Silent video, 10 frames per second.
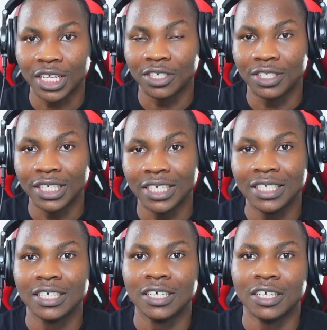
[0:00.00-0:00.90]
that you
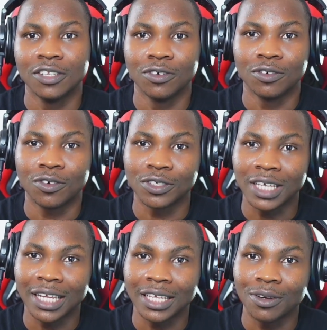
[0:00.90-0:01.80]
need,
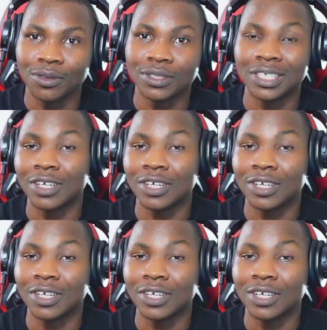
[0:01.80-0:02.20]
concerning host.